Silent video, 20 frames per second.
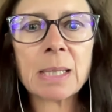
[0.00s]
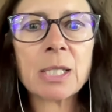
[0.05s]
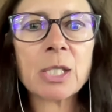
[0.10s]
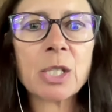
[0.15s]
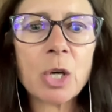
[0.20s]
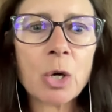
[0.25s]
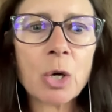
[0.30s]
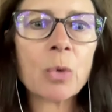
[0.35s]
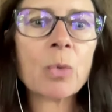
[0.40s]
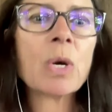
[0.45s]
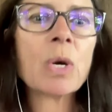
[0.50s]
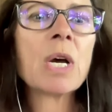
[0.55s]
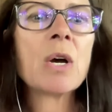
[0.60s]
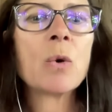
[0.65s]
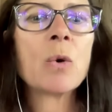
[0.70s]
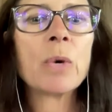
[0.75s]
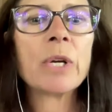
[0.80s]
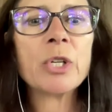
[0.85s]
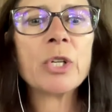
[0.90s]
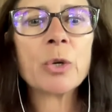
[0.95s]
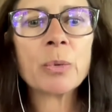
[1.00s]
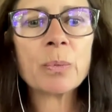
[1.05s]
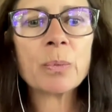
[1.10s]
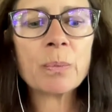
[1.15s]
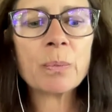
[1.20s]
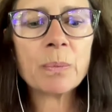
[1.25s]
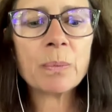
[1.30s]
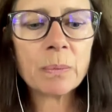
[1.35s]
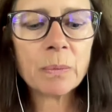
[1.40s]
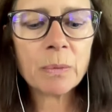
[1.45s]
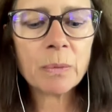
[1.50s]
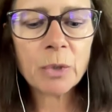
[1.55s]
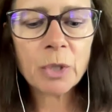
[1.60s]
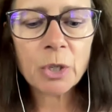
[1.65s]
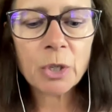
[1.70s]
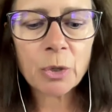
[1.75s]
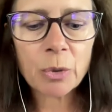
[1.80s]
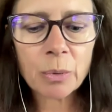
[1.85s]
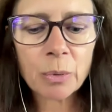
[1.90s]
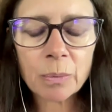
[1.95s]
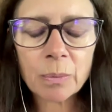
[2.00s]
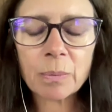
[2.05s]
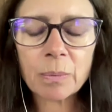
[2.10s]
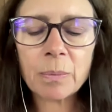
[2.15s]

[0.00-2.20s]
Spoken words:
So when you're